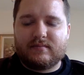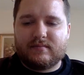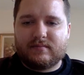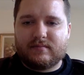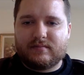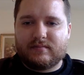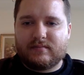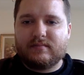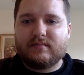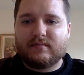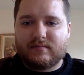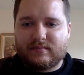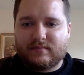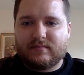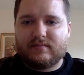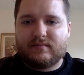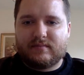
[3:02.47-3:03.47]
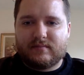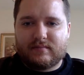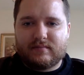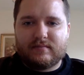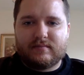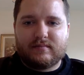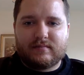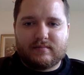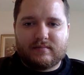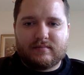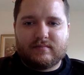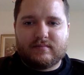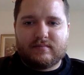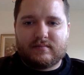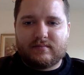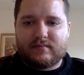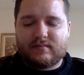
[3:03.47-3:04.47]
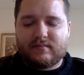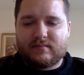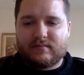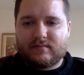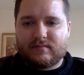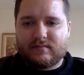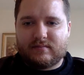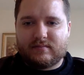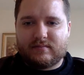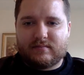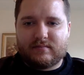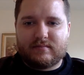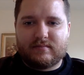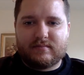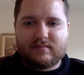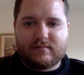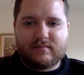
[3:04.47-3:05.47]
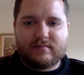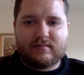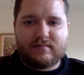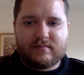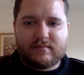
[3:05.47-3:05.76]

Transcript: (silent)